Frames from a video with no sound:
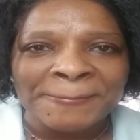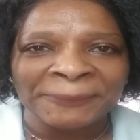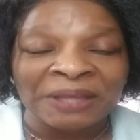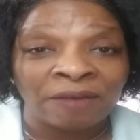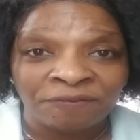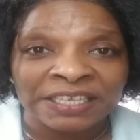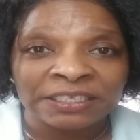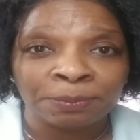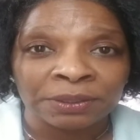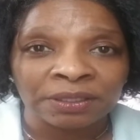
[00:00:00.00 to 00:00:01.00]
on
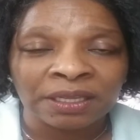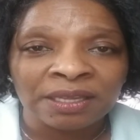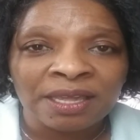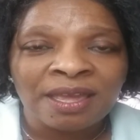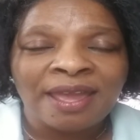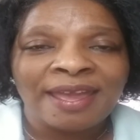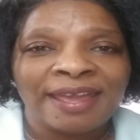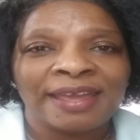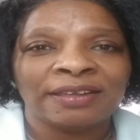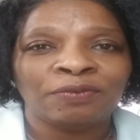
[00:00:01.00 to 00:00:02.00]
Facebook,
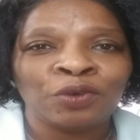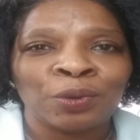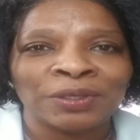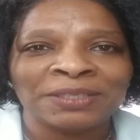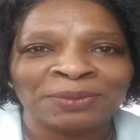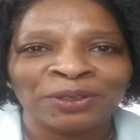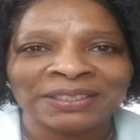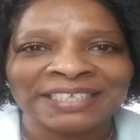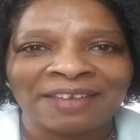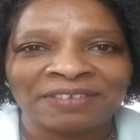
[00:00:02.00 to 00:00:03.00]
and of course, Marilyn's
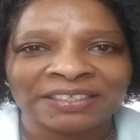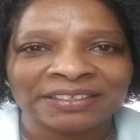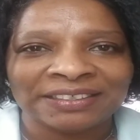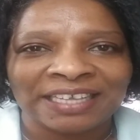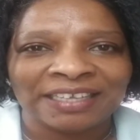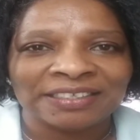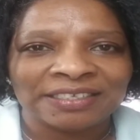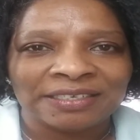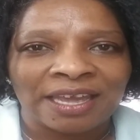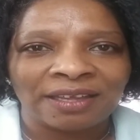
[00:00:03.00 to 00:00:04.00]
Cafe
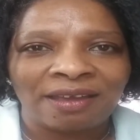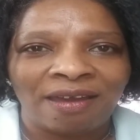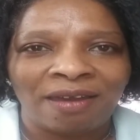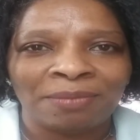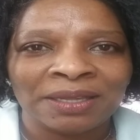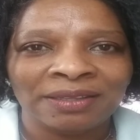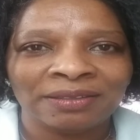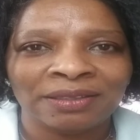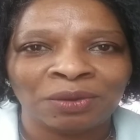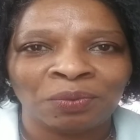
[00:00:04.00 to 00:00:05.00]
Society.com,
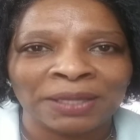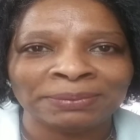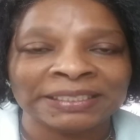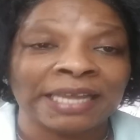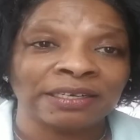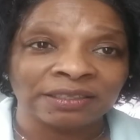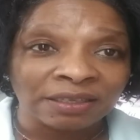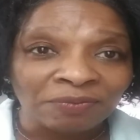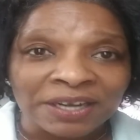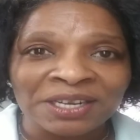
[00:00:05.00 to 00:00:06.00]
the website. And
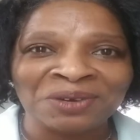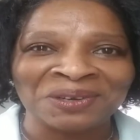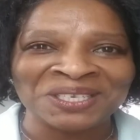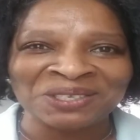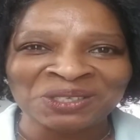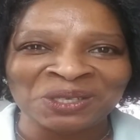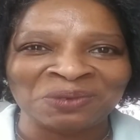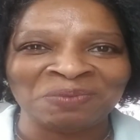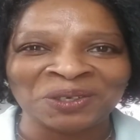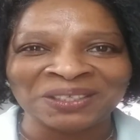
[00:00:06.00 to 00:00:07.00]
then right here on
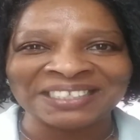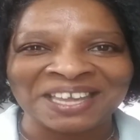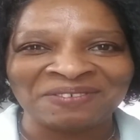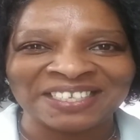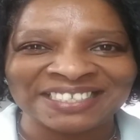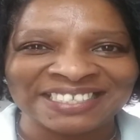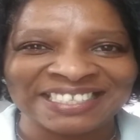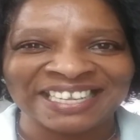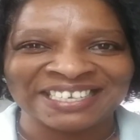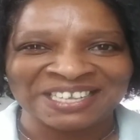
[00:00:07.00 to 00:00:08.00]
YouTube, Marilyn's Cafe
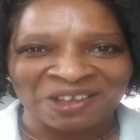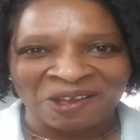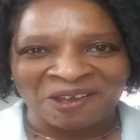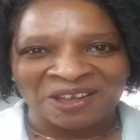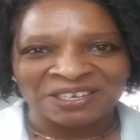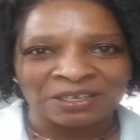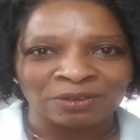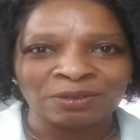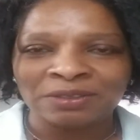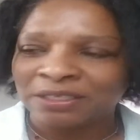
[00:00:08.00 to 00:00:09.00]
Society on
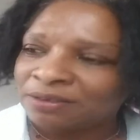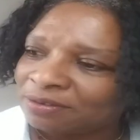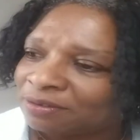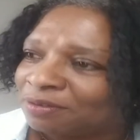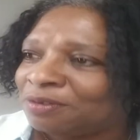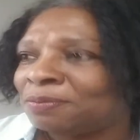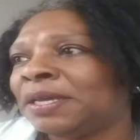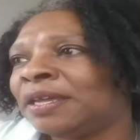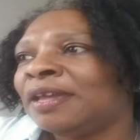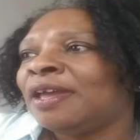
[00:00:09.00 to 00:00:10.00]
YouTube.
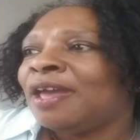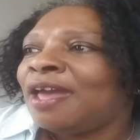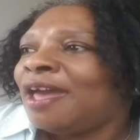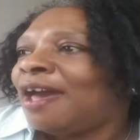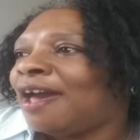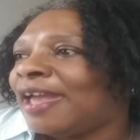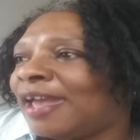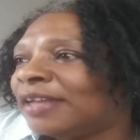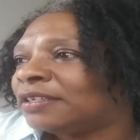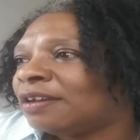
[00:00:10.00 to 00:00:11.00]

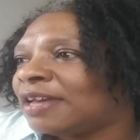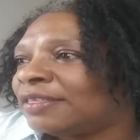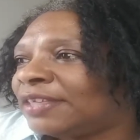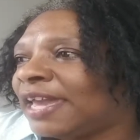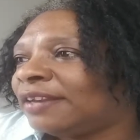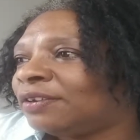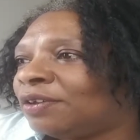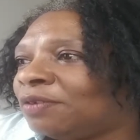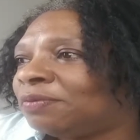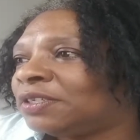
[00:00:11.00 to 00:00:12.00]
And on that
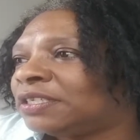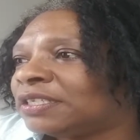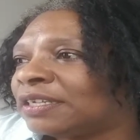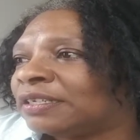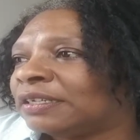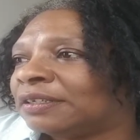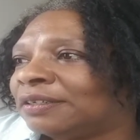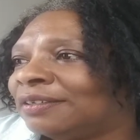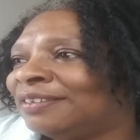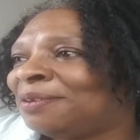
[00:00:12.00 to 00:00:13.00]
note, we're just going to
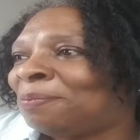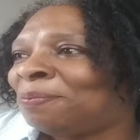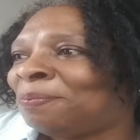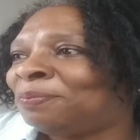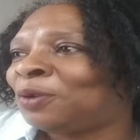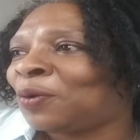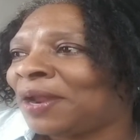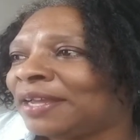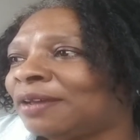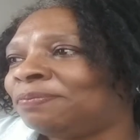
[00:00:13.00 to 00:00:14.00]

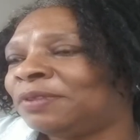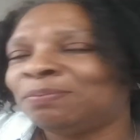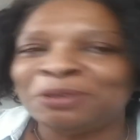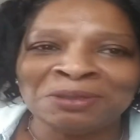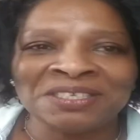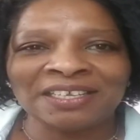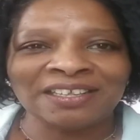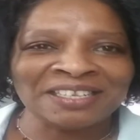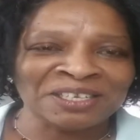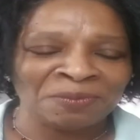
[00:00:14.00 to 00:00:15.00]
crank up the music a
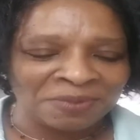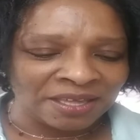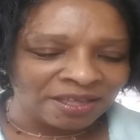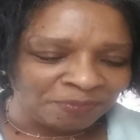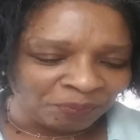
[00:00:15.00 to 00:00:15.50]
little bit.